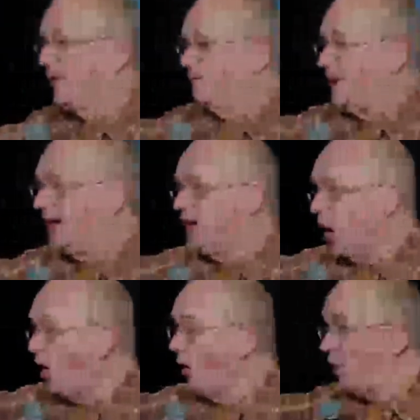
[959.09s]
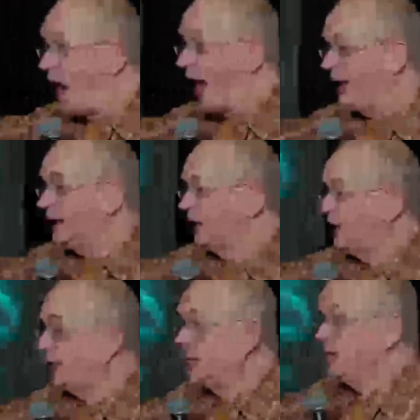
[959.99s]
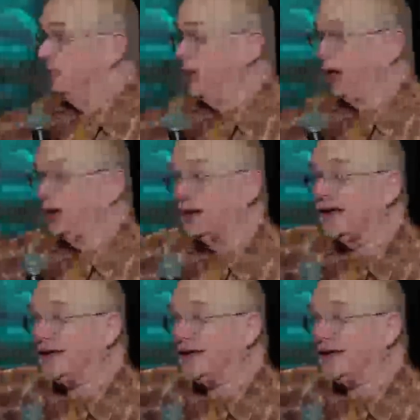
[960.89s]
have been no what? Miracle at